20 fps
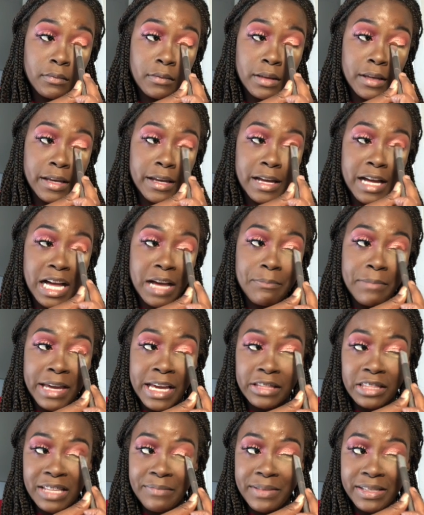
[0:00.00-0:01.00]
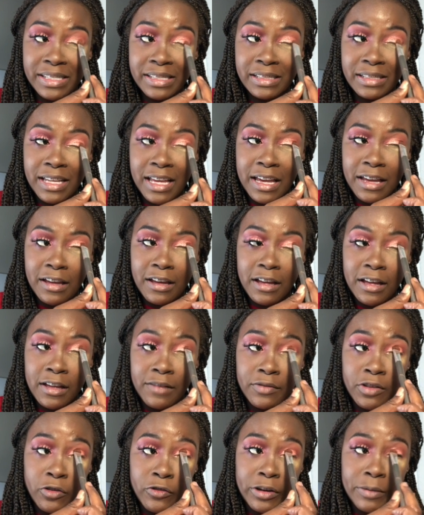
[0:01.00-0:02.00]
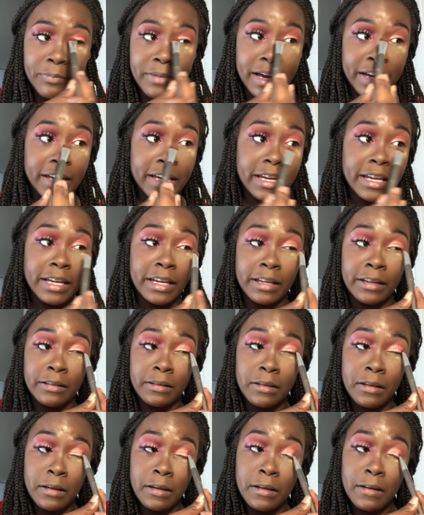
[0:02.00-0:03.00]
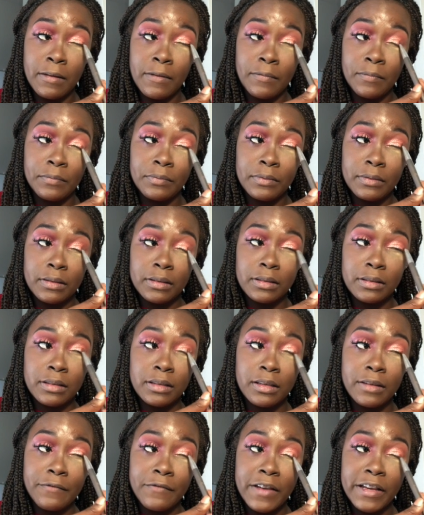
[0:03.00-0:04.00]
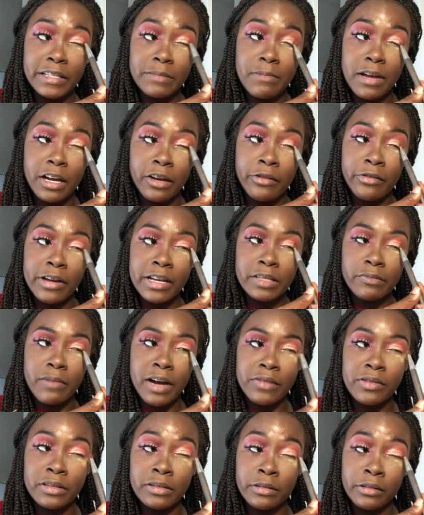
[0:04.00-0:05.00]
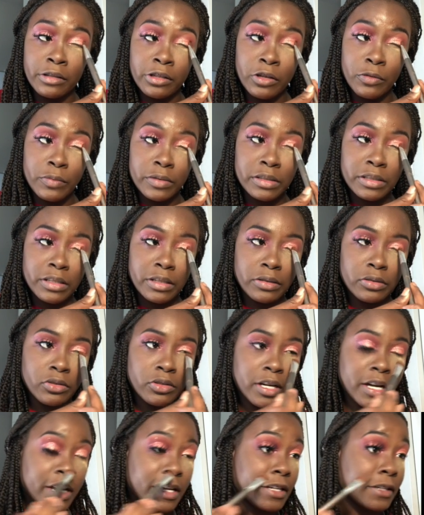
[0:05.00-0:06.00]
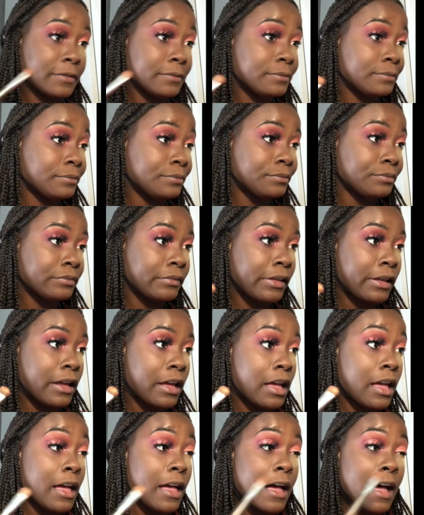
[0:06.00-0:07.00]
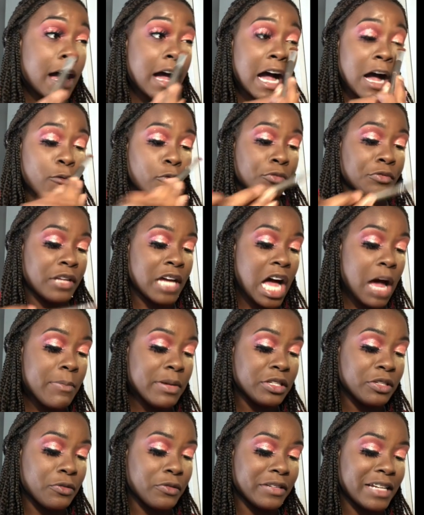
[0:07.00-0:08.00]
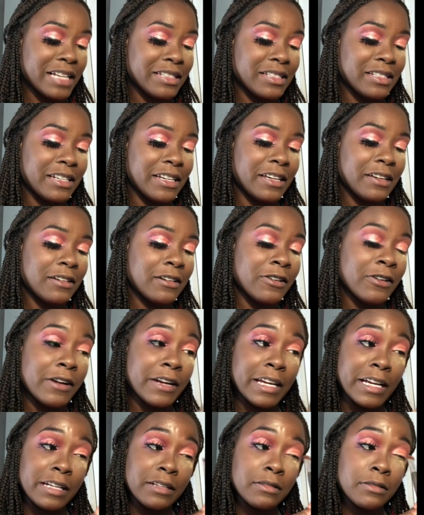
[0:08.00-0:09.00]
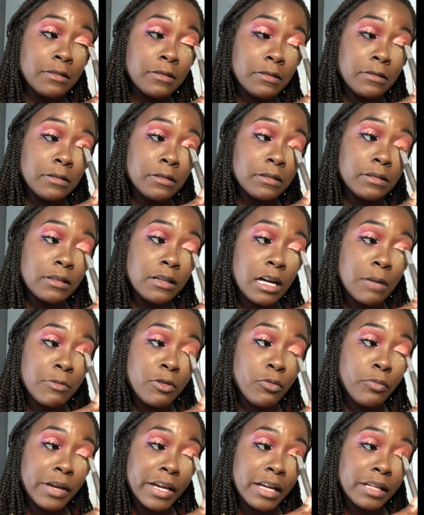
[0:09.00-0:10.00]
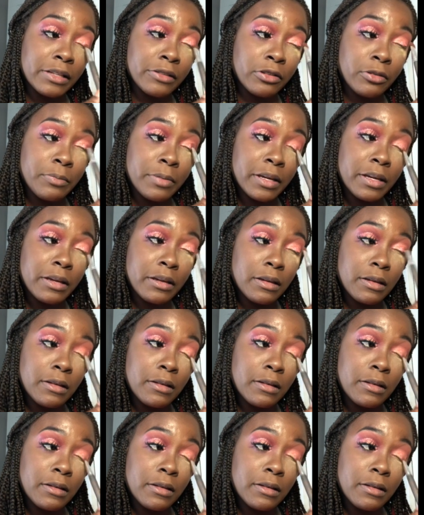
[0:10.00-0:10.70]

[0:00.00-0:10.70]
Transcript: And I made the mistake of going back in to fix my crease while this glue was still drying. I will not be doing that today or again. So I'm gonna wait a little bit.